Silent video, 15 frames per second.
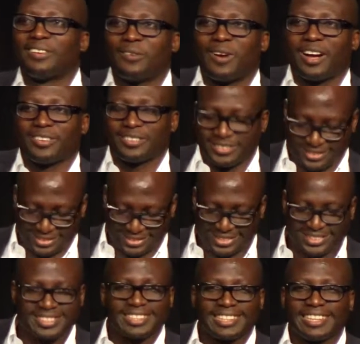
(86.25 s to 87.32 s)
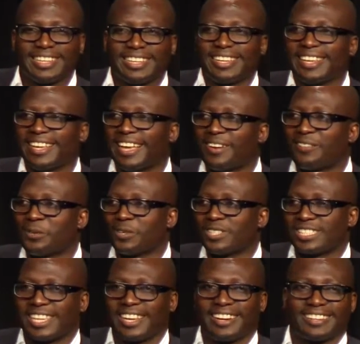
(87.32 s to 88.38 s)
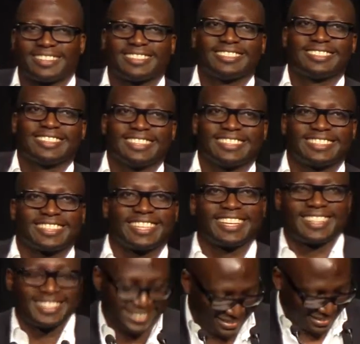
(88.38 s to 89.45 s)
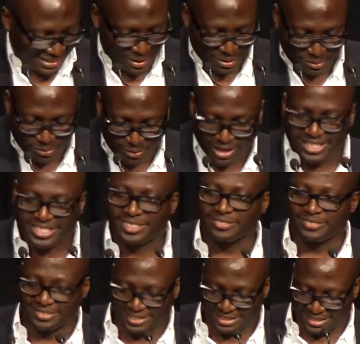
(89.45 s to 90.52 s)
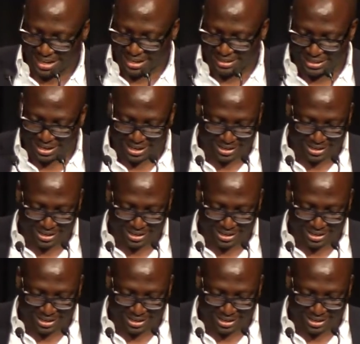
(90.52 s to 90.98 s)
Wow, everyone's here. It's impressive. It's 9